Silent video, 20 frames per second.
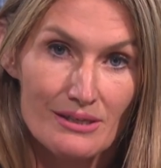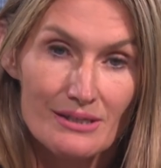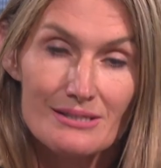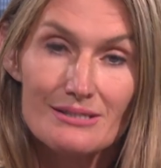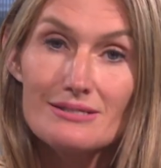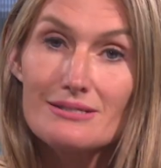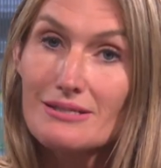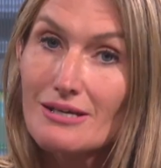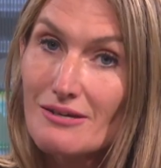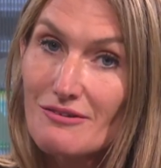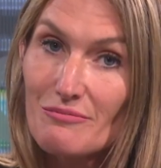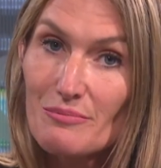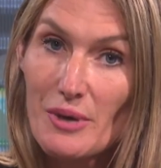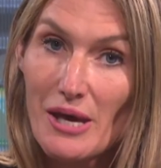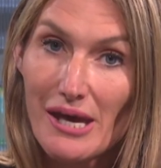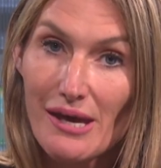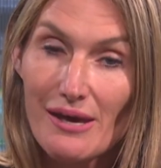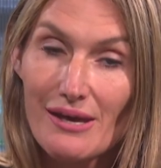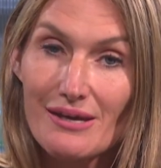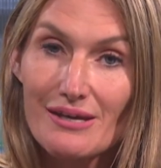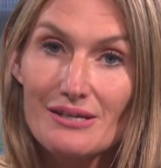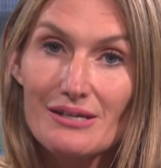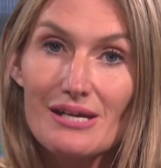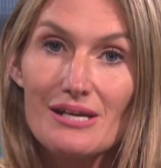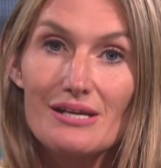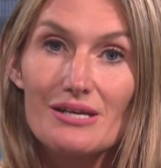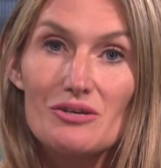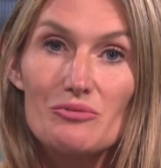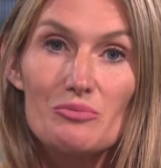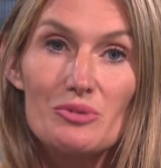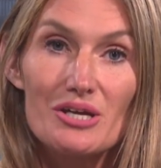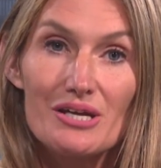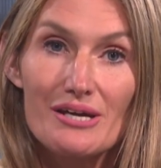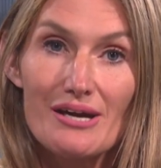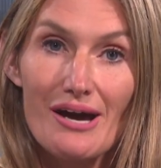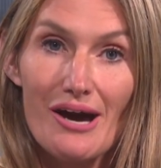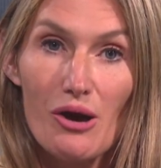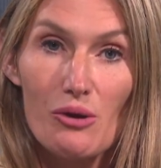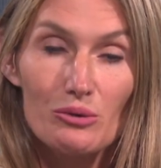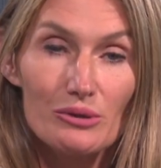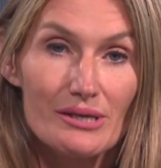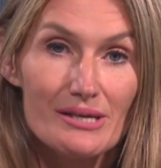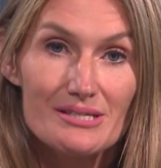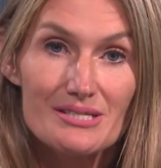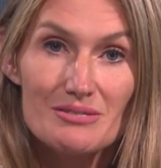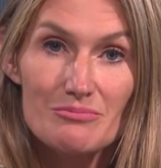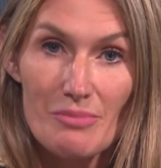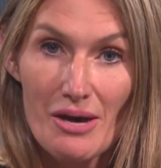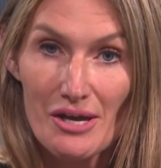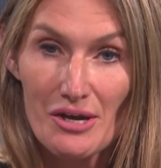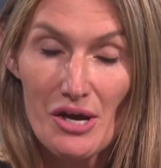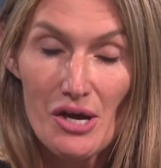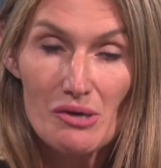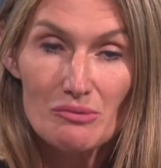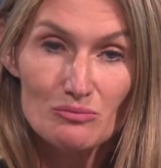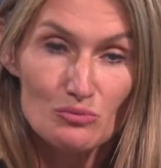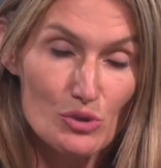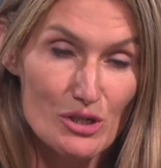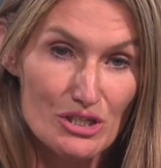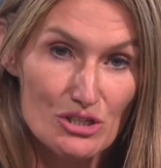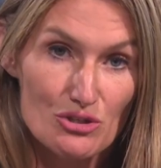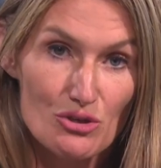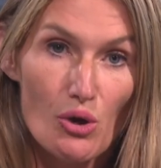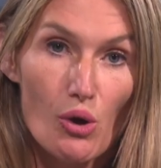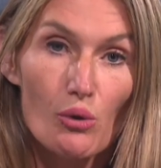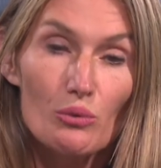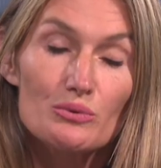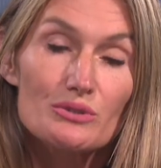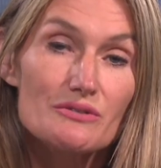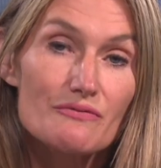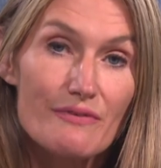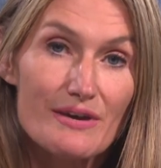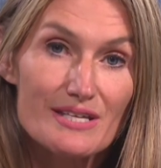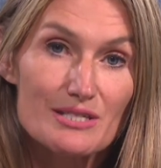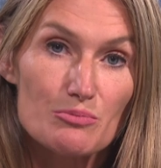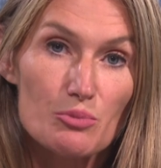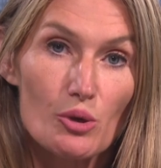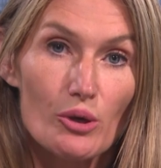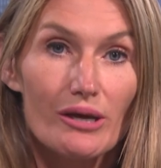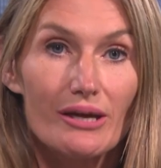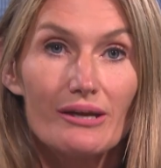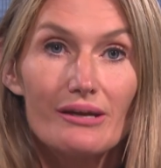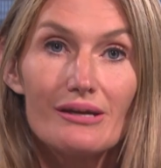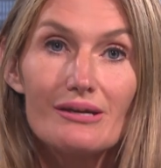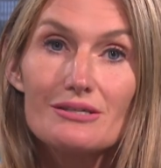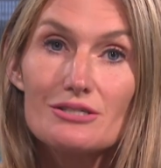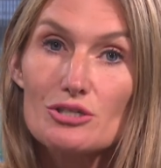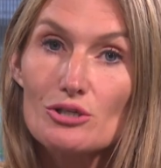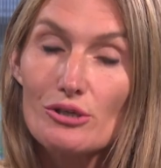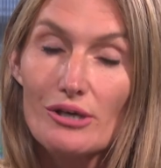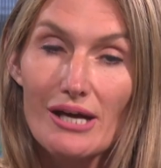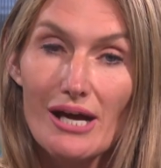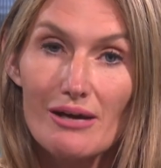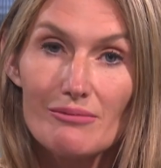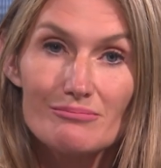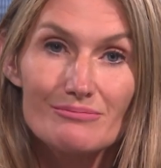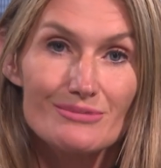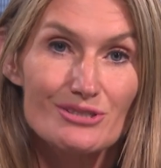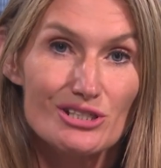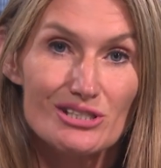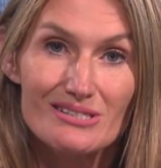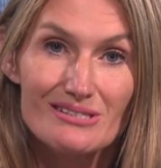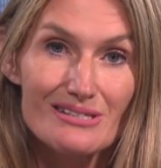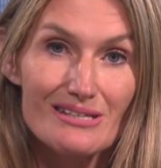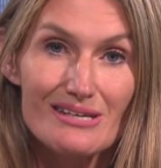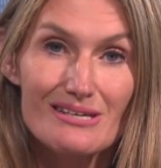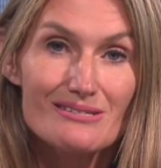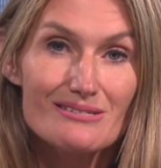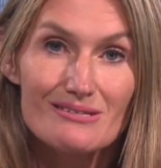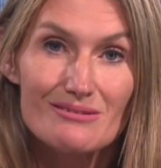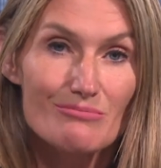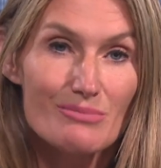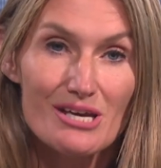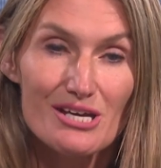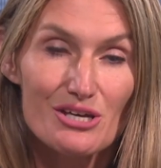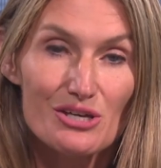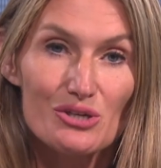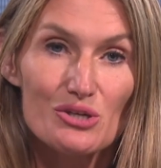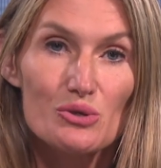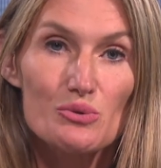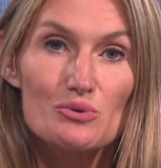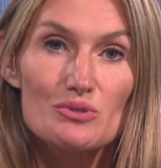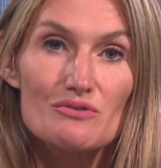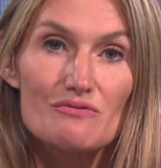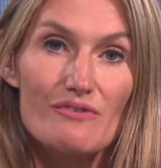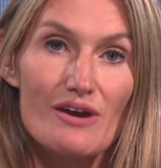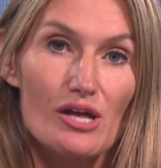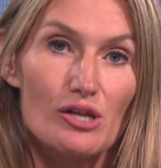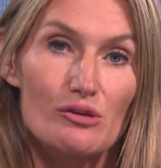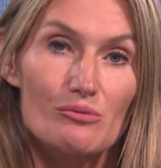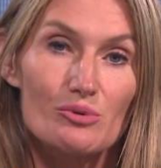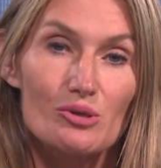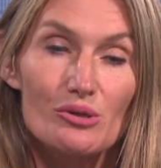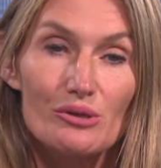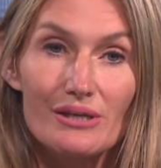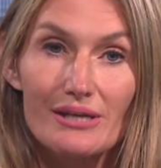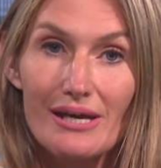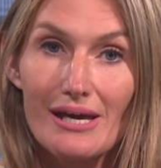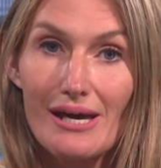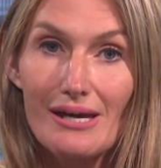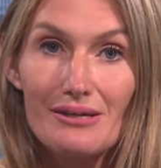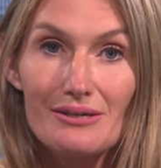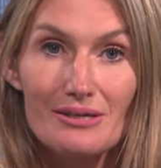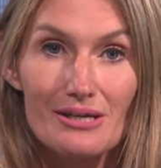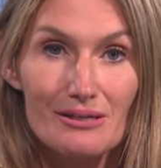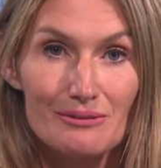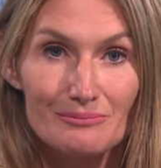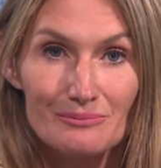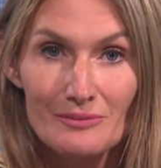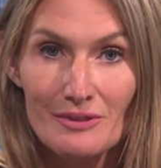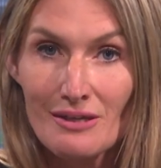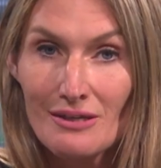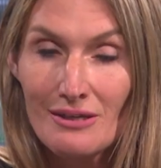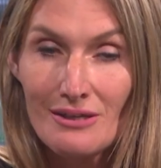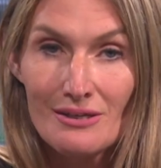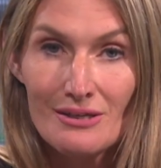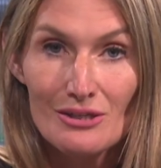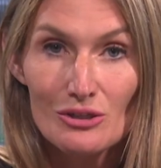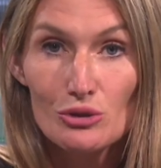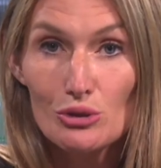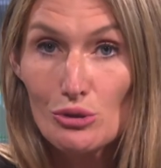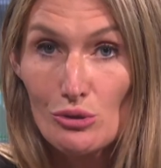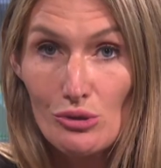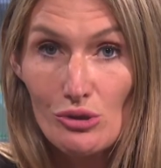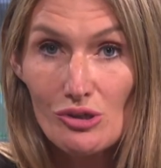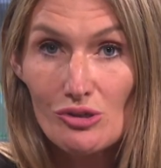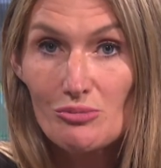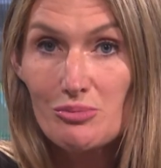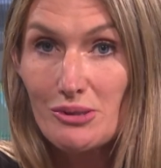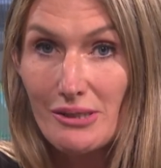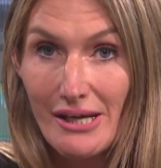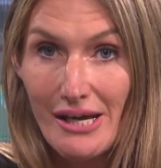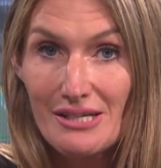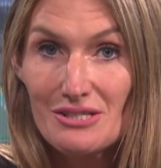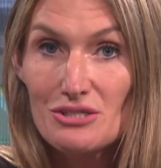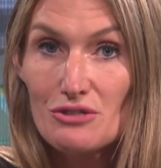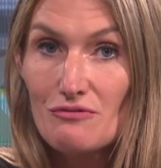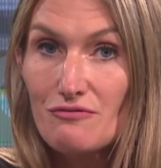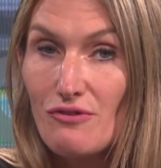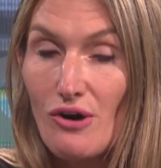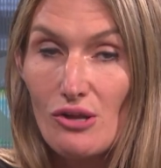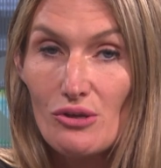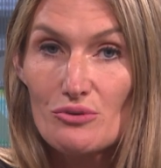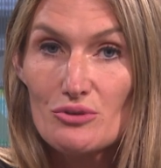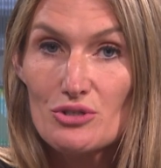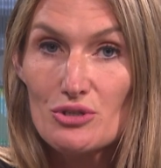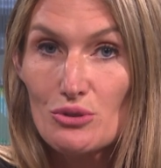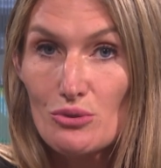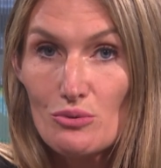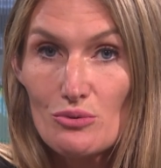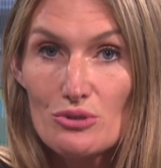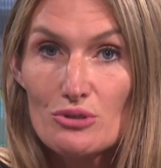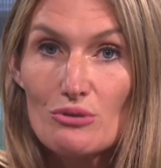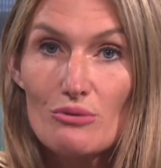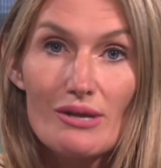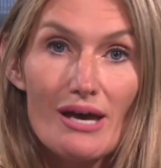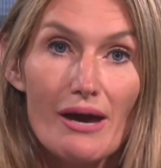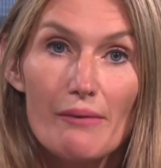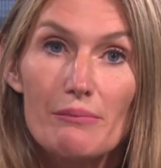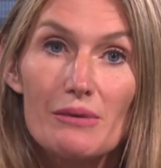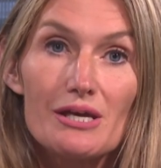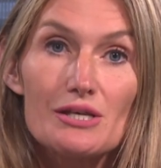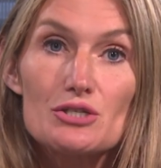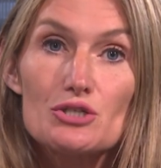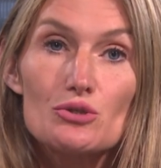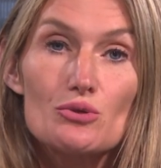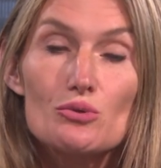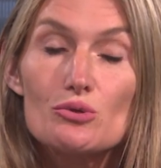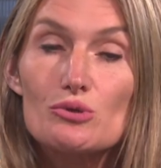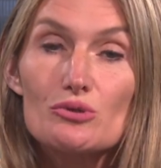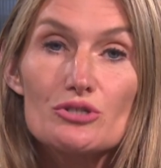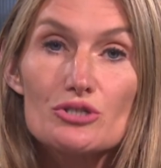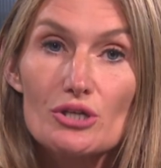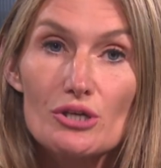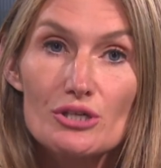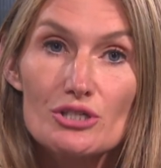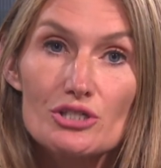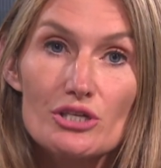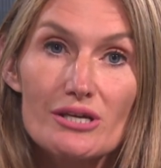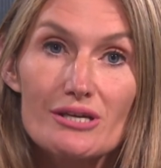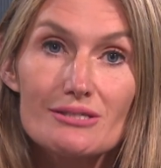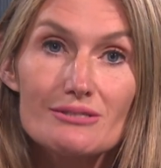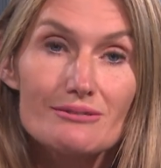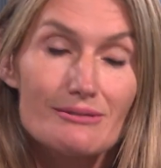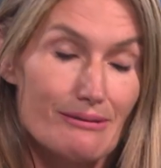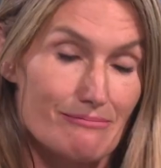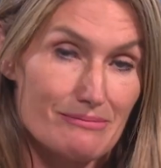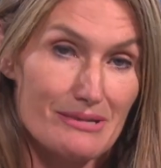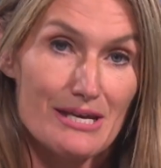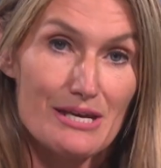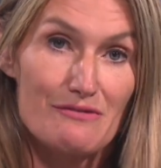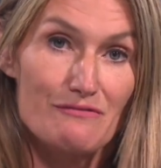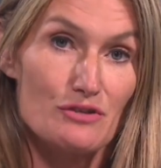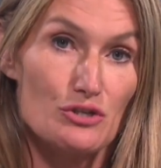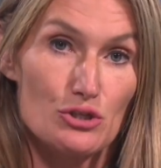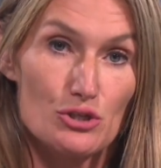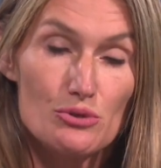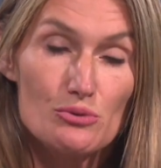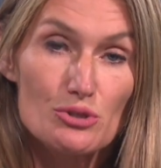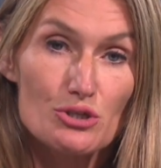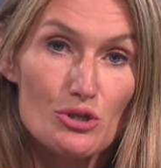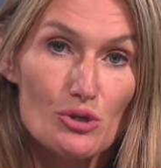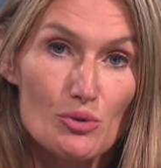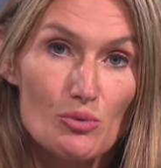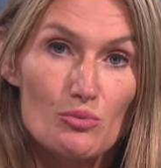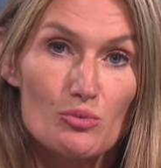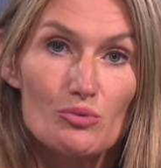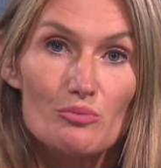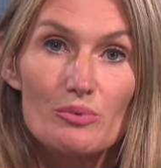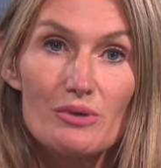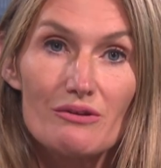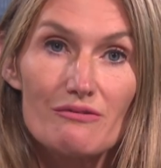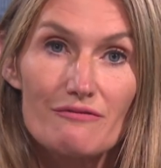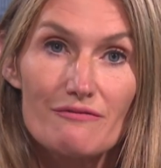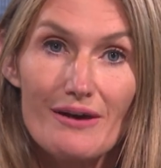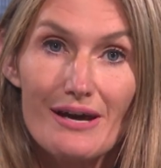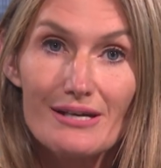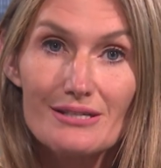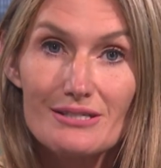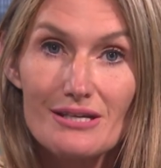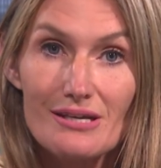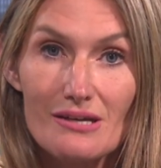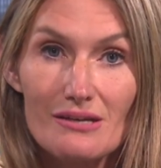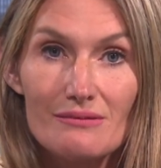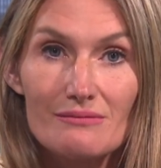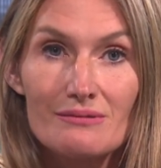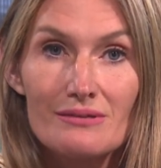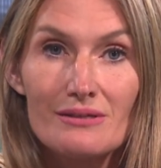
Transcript: Instead of paying Canadian media outlets, Meta, which owns Facebook and Instagram, just isn't making news available in Canada. Google plans to follow suit, so that means Google searches and even YouTube will be affected.